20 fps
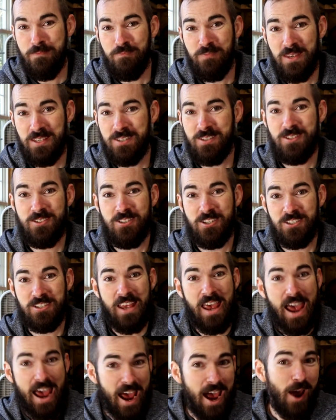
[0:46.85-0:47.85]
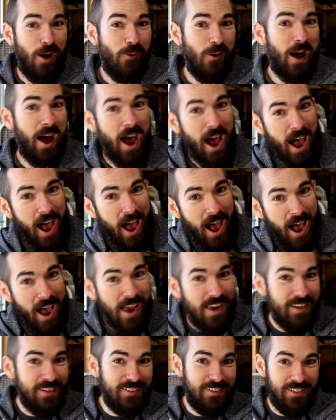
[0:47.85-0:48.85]
This is just how
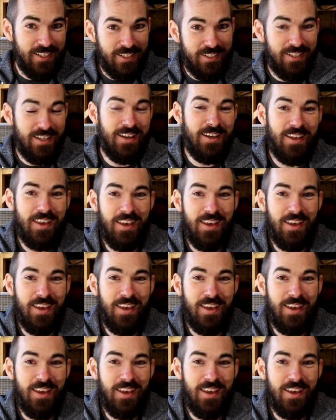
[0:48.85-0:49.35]
I did